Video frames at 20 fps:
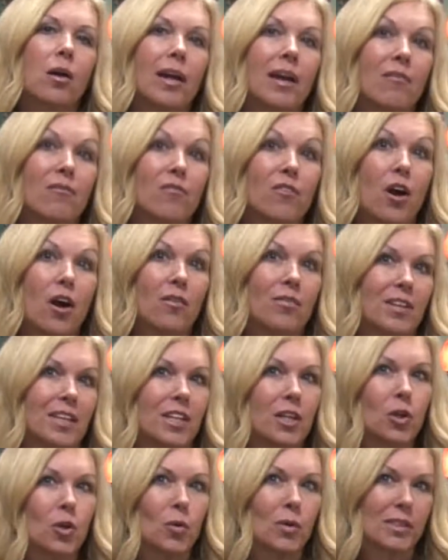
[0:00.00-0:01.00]

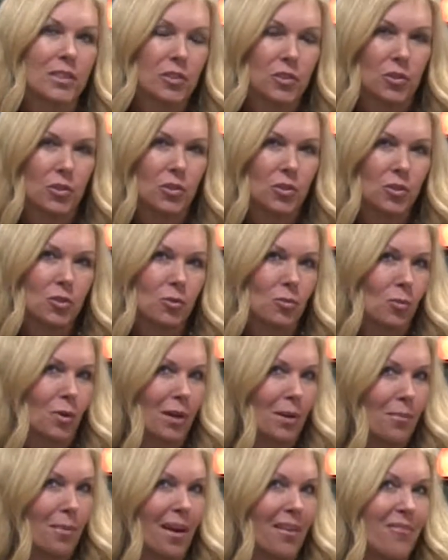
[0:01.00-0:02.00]
involving crystals,
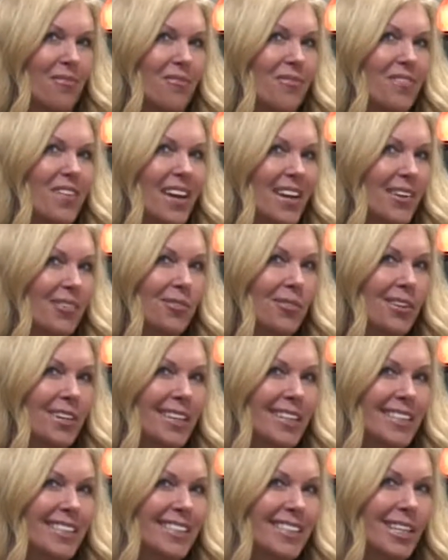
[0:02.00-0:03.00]
one of my
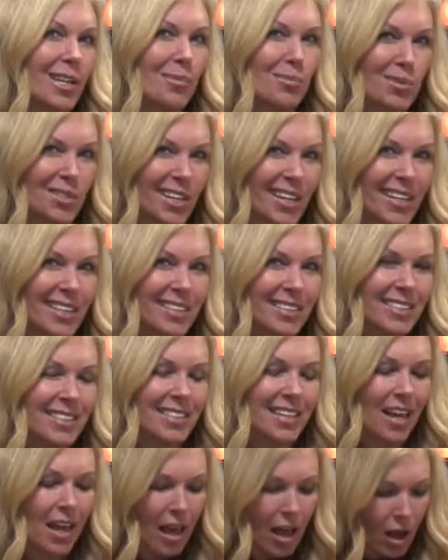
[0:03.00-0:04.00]
favorite
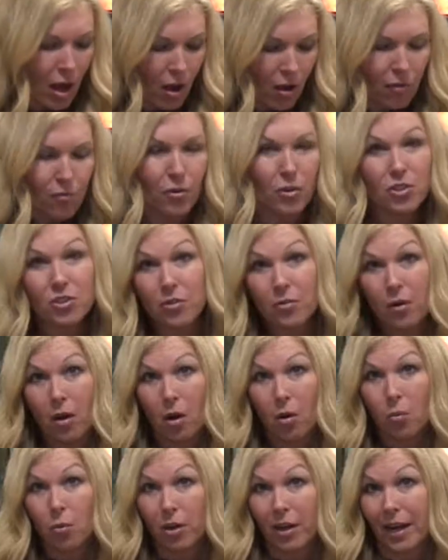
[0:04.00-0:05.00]
subjects. First of
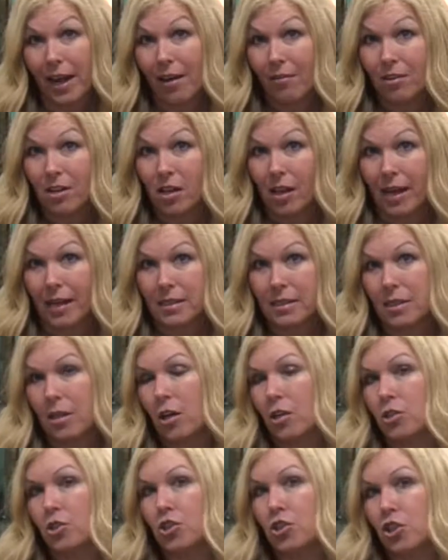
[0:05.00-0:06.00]
all, we're going to have a class
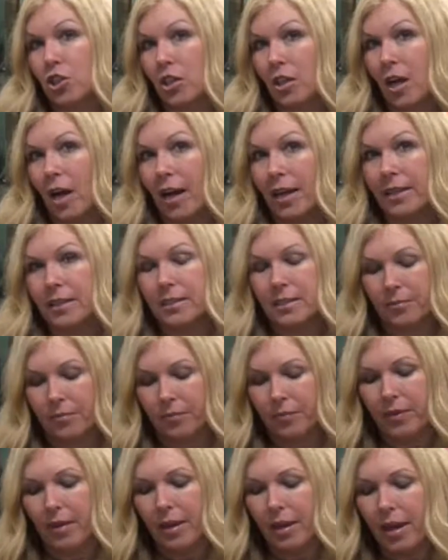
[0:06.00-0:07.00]
on shungite,
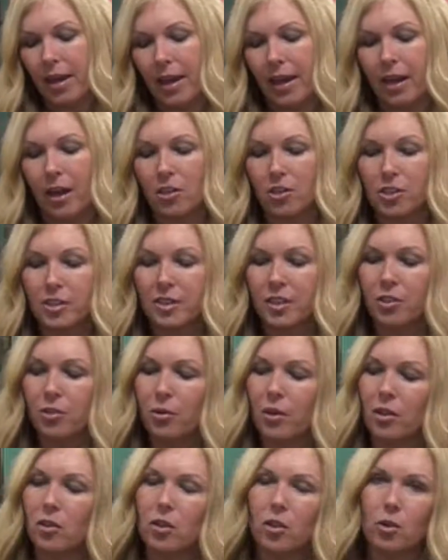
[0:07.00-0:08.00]
and I'll just tell
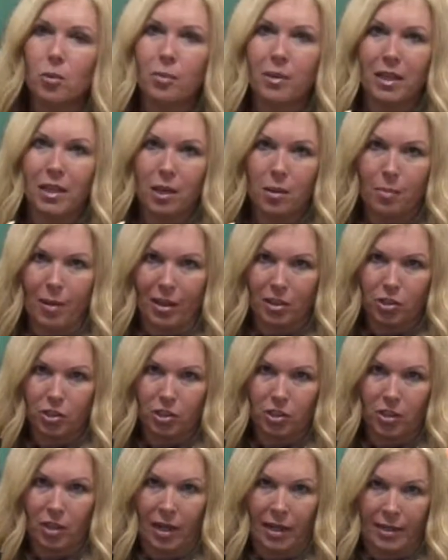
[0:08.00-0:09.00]
you a little bit about
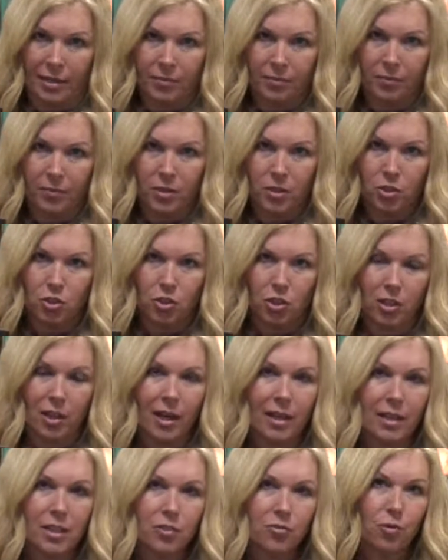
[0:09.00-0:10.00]
shungite.
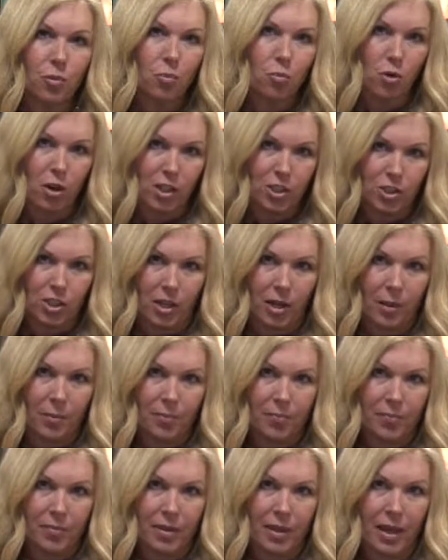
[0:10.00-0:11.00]
Shungite is from Russia,
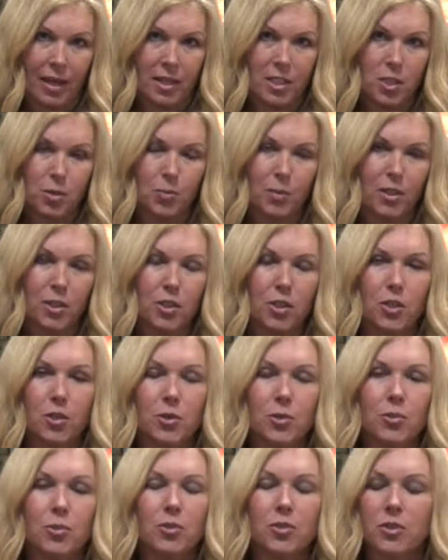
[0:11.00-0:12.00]
and it's been
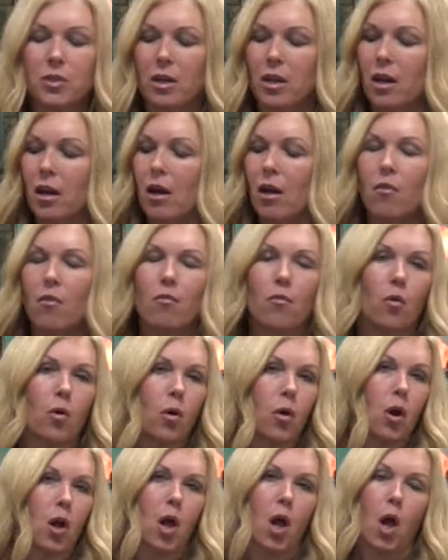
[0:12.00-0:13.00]
used
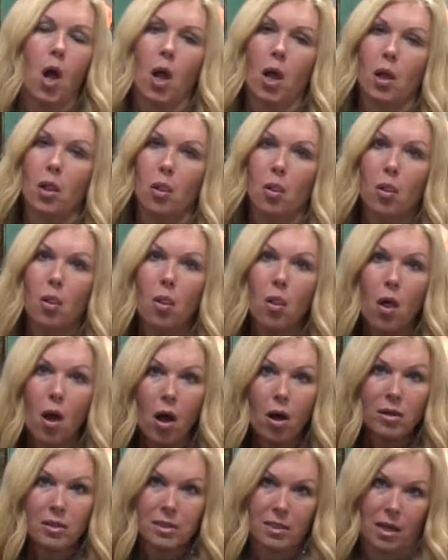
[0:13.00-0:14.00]
for a
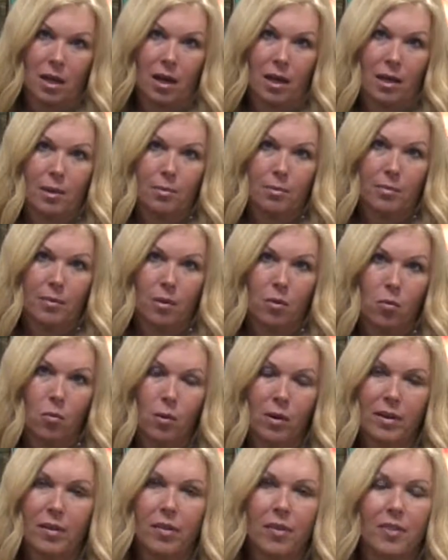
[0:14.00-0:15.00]
long time.
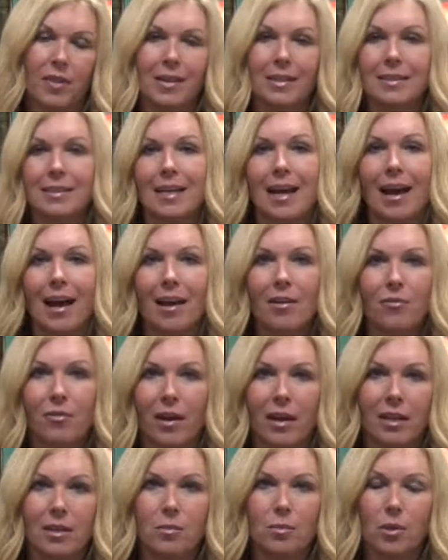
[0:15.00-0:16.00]
One of the things I
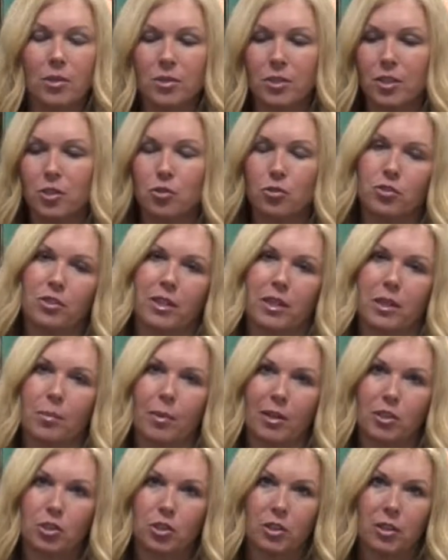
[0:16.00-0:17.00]
find most interesting
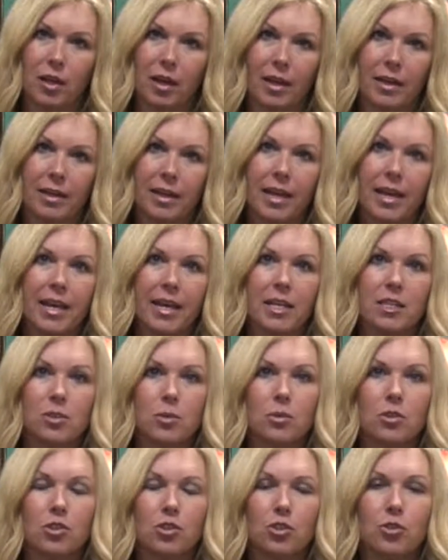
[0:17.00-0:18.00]
about shungite is
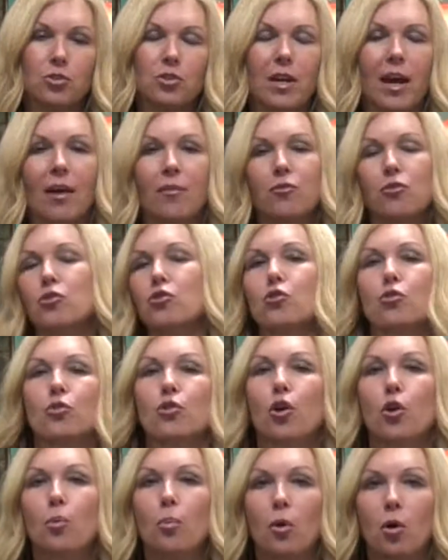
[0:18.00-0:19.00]
it was used after
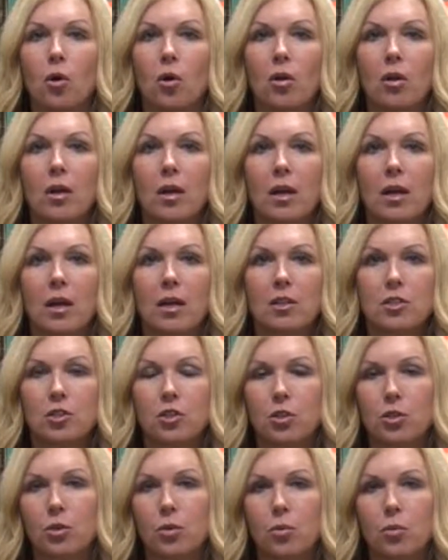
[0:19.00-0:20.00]
Chernobyl
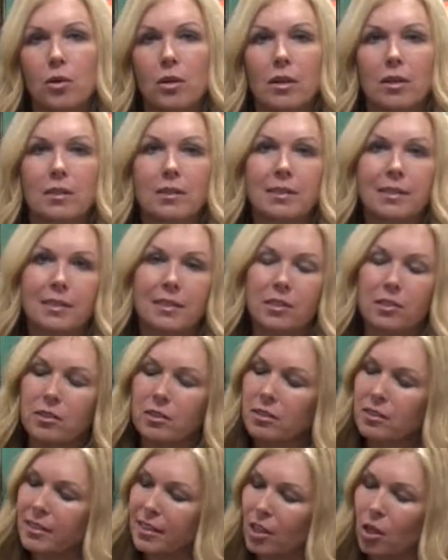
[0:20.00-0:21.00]
to
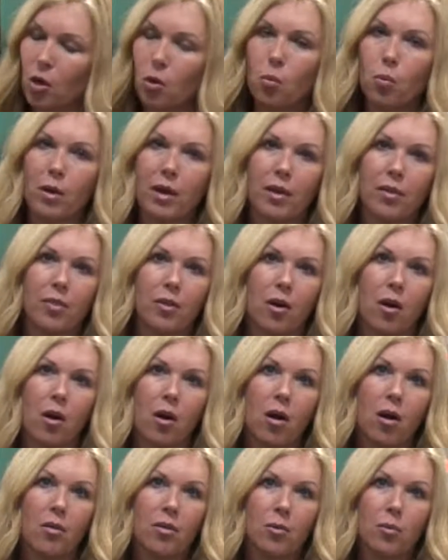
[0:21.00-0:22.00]
deal with
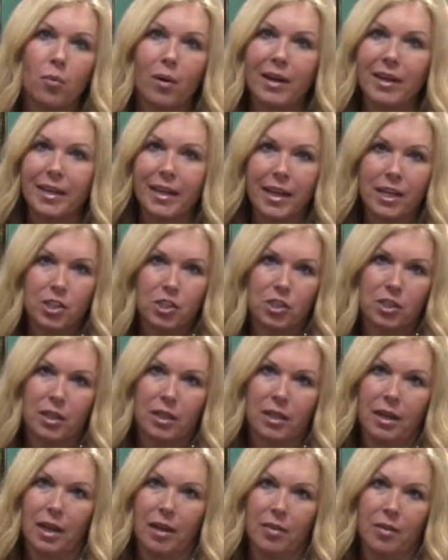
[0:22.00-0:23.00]
all the
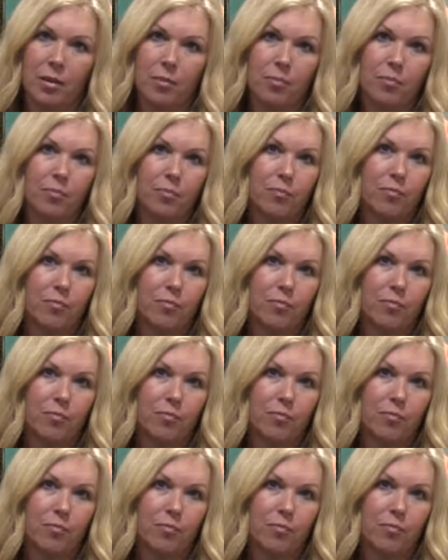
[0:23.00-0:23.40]
radiation and the